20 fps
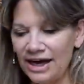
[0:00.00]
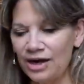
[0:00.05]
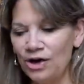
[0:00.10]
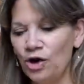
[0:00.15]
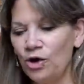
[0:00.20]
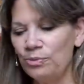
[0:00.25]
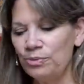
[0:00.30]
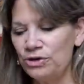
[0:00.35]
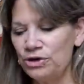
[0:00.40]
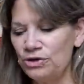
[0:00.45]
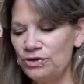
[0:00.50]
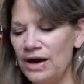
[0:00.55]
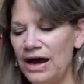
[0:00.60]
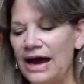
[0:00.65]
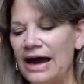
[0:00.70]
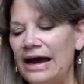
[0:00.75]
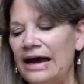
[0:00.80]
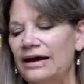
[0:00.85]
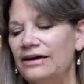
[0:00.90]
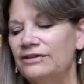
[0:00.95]
I hope you
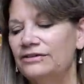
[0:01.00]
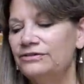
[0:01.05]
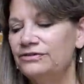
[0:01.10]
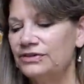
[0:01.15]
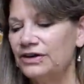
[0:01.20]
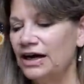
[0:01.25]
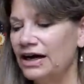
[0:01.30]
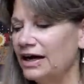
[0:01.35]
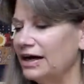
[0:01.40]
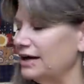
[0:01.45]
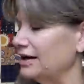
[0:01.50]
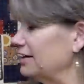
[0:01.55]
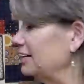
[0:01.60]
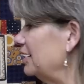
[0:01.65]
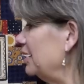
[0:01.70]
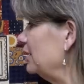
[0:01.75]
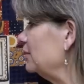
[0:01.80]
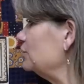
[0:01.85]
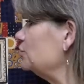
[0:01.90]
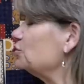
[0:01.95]
have uh,
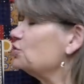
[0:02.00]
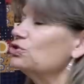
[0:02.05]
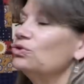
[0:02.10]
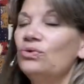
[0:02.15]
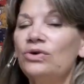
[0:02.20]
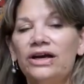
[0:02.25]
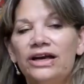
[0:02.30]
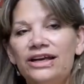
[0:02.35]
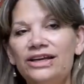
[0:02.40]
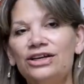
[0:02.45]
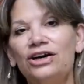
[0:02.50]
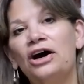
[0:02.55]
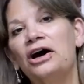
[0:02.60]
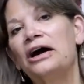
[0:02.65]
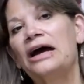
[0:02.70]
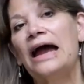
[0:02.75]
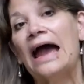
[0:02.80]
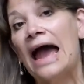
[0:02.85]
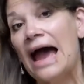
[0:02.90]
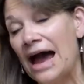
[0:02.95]
enjoyed
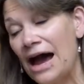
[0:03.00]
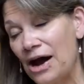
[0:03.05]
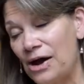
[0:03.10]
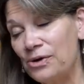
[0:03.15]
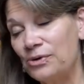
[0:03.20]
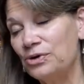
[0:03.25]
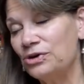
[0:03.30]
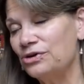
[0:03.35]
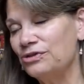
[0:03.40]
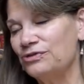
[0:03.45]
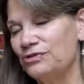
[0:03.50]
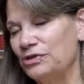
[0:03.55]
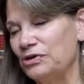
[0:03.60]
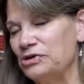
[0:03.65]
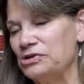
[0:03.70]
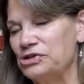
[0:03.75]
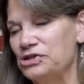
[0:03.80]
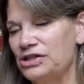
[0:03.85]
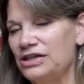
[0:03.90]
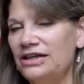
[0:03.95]
our our
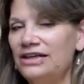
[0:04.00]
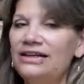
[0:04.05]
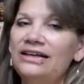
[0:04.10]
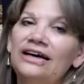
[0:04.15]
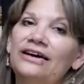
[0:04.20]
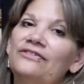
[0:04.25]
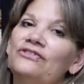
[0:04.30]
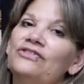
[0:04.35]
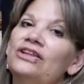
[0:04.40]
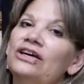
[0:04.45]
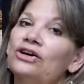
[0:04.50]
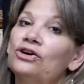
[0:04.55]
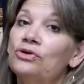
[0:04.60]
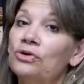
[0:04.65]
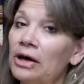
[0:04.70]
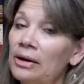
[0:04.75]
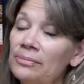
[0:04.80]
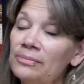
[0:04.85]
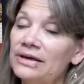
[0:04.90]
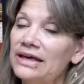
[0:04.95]
version of the
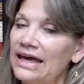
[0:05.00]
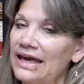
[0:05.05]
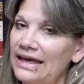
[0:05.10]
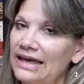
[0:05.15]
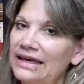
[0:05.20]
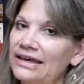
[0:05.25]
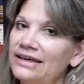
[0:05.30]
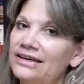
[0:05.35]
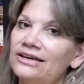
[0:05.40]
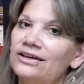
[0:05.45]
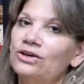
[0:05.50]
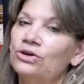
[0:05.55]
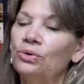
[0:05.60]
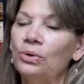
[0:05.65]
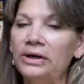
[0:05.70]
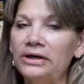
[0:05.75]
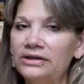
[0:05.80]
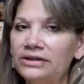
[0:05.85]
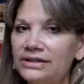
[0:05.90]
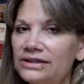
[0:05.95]
crumb cake
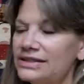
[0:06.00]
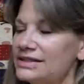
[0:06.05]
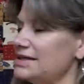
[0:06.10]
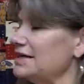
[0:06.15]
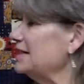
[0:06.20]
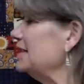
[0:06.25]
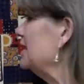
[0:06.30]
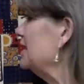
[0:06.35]
quilt,